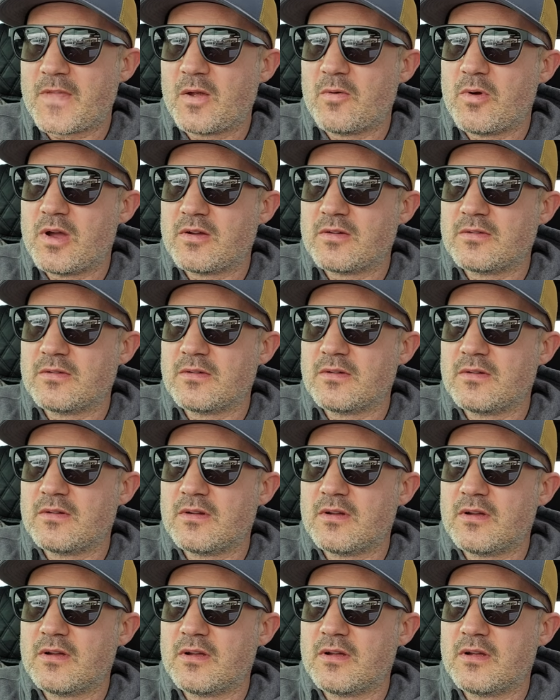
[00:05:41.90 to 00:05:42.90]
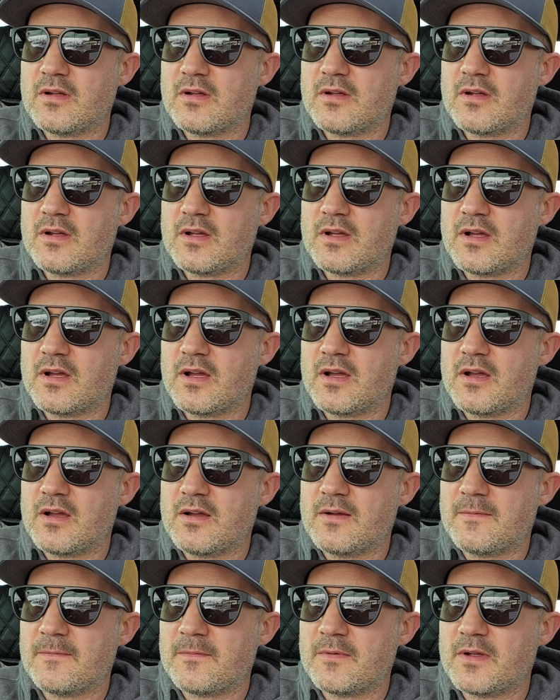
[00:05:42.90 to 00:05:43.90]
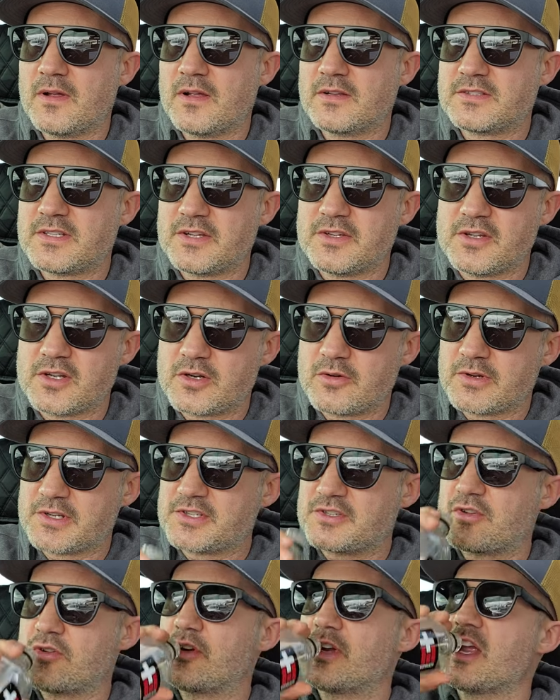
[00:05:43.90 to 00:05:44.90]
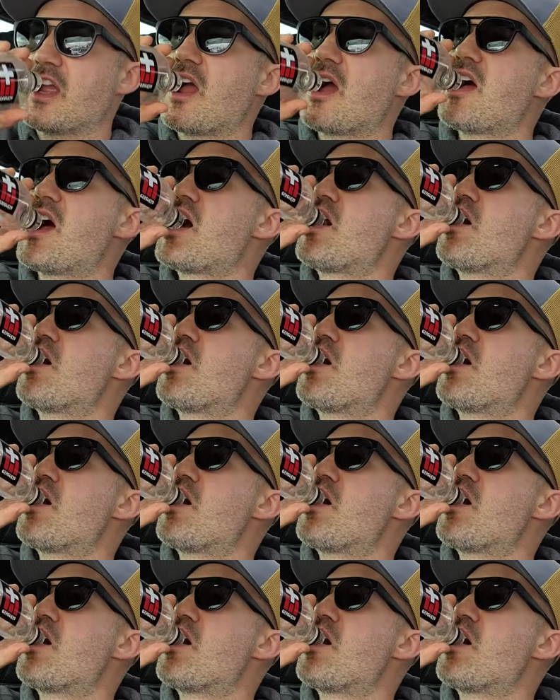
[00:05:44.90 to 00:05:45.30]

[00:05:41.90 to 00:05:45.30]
well uh, tell you a quick story.